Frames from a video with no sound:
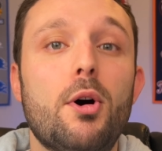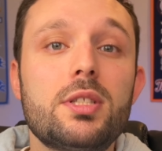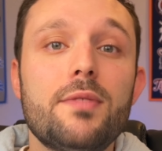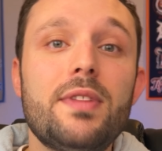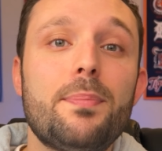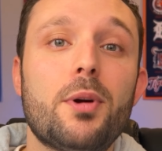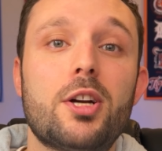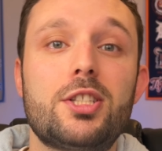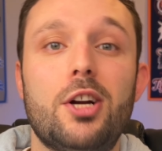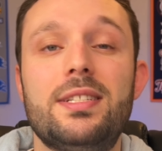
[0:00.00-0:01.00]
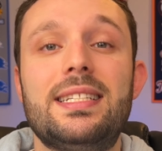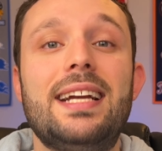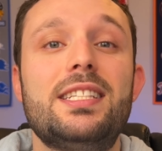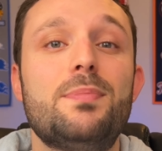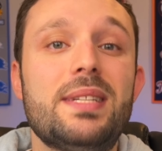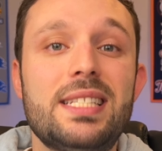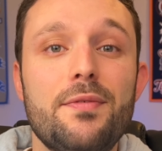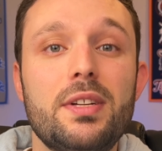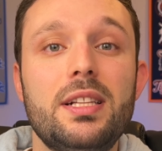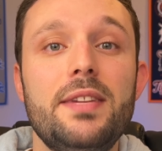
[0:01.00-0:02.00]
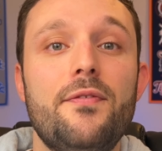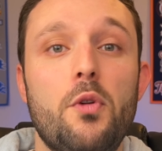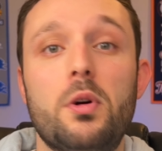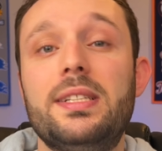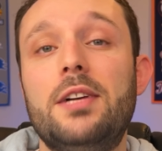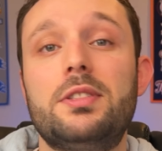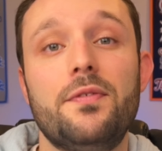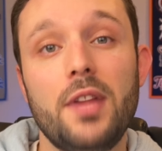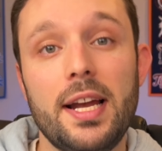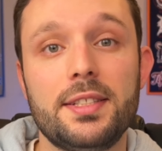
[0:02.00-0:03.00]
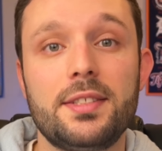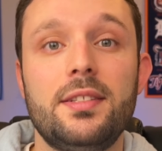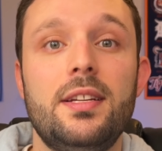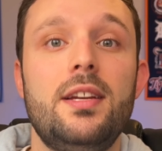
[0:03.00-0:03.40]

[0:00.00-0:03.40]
most of their perks are designed specifically for Delta flights.